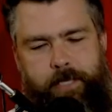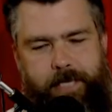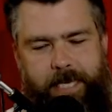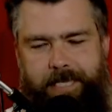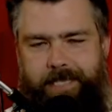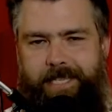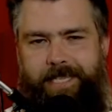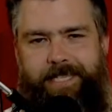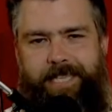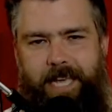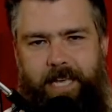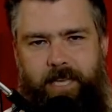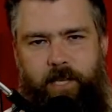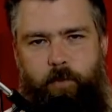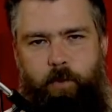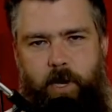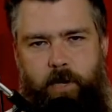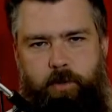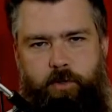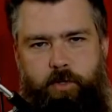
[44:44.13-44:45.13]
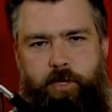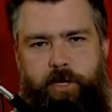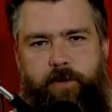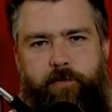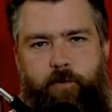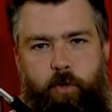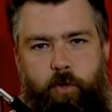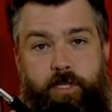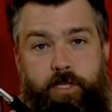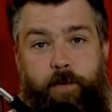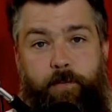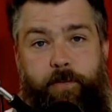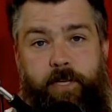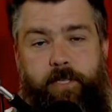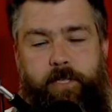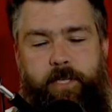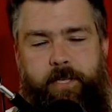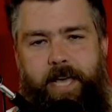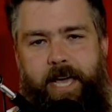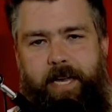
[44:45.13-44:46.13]
that's exactly what I was looking for.
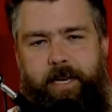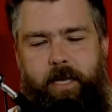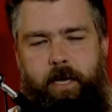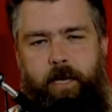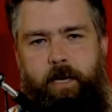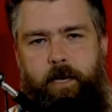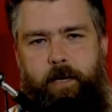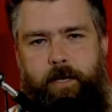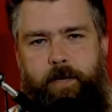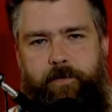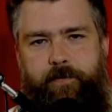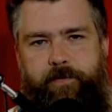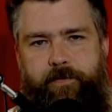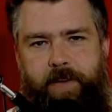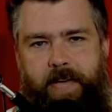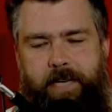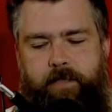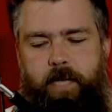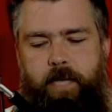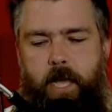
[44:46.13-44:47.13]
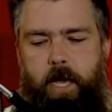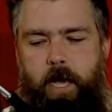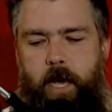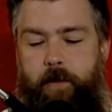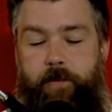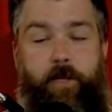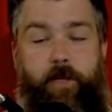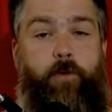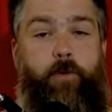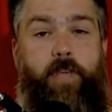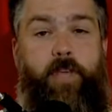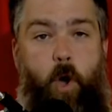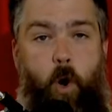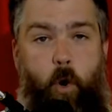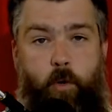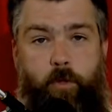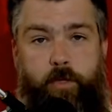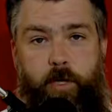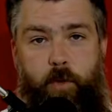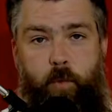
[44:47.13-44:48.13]
Something to that effect. They are the
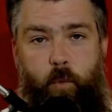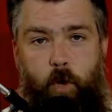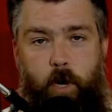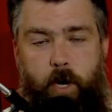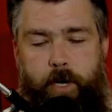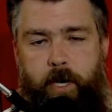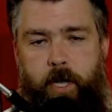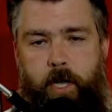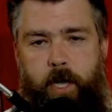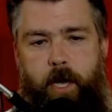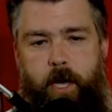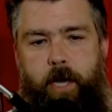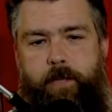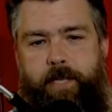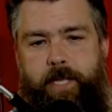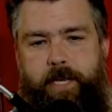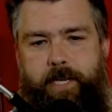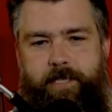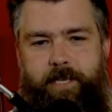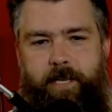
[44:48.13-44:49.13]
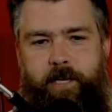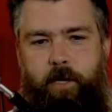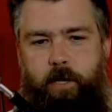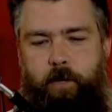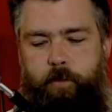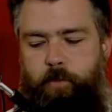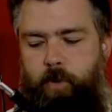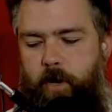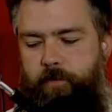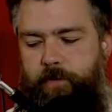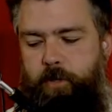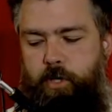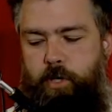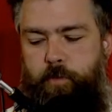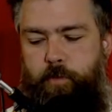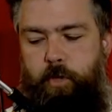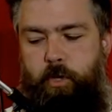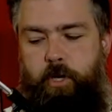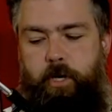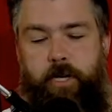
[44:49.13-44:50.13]
only one that is a nonprofit
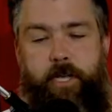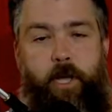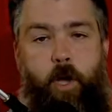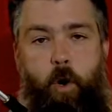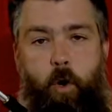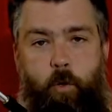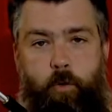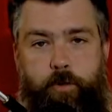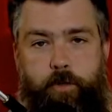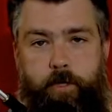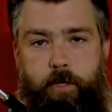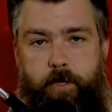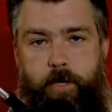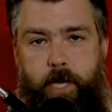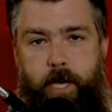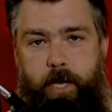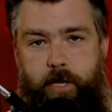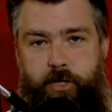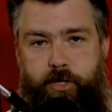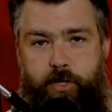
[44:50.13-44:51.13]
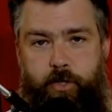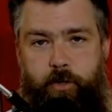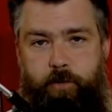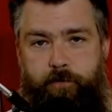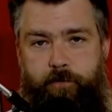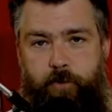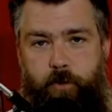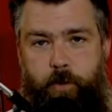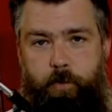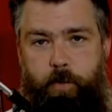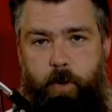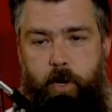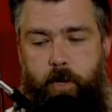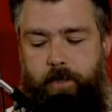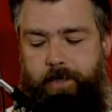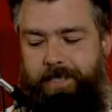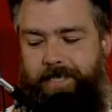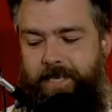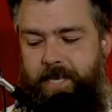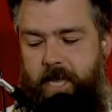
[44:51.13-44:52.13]
community owned national
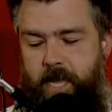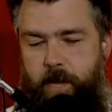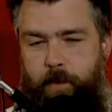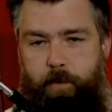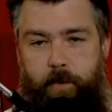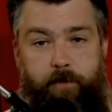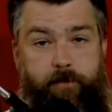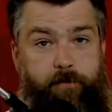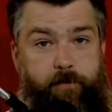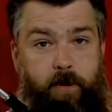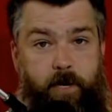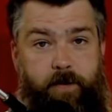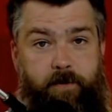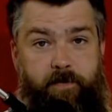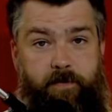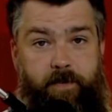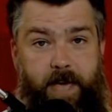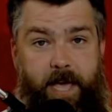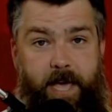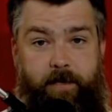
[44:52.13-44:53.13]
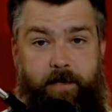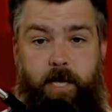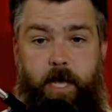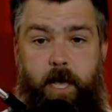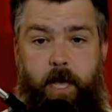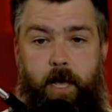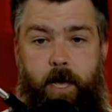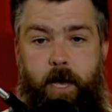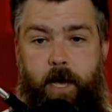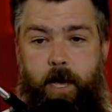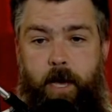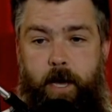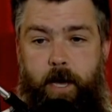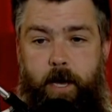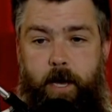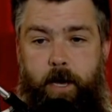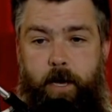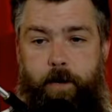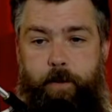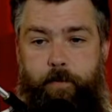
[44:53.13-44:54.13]
football team. Fun fact.
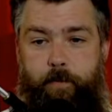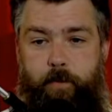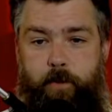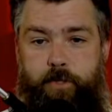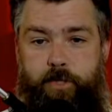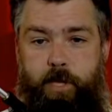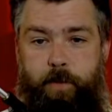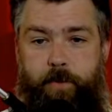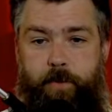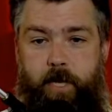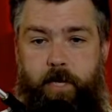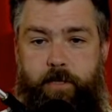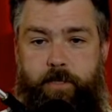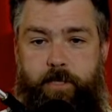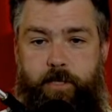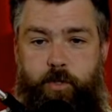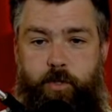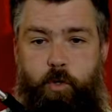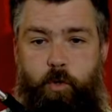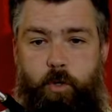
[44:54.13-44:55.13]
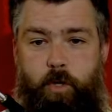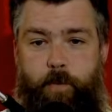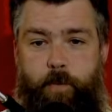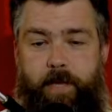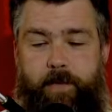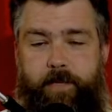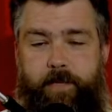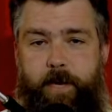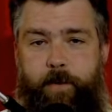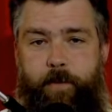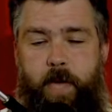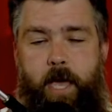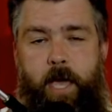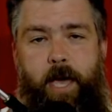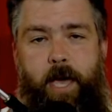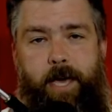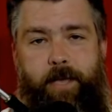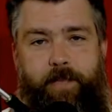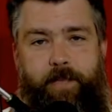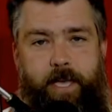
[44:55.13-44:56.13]
Something else that's cool about them,
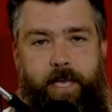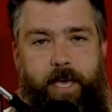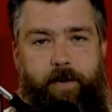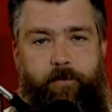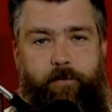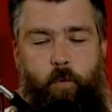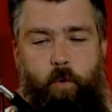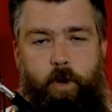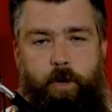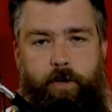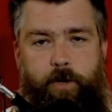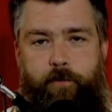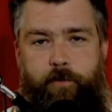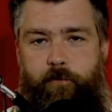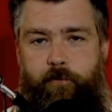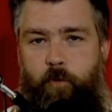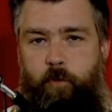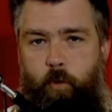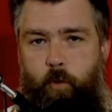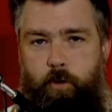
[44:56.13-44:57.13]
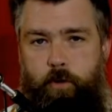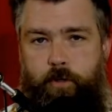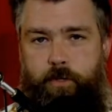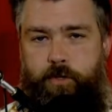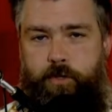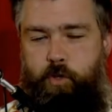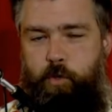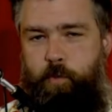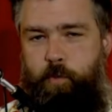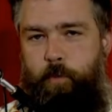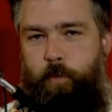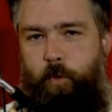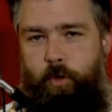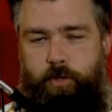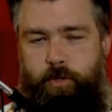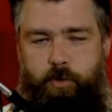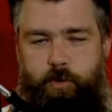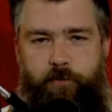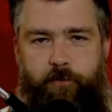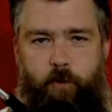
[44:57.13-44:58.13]
they have won 4 Super
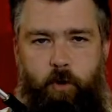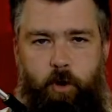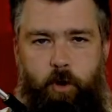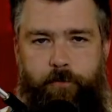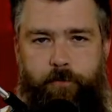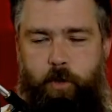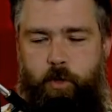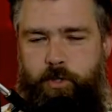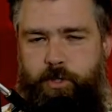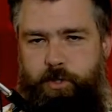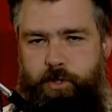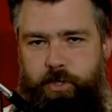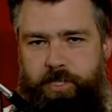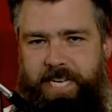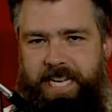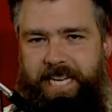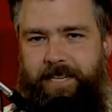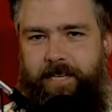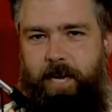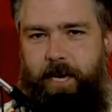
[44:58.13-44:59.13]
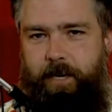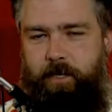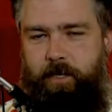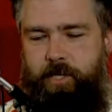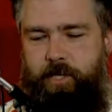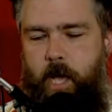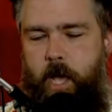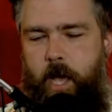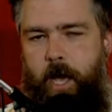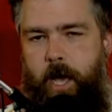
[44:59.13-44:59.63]
Bowls. So 4 of those 13 titles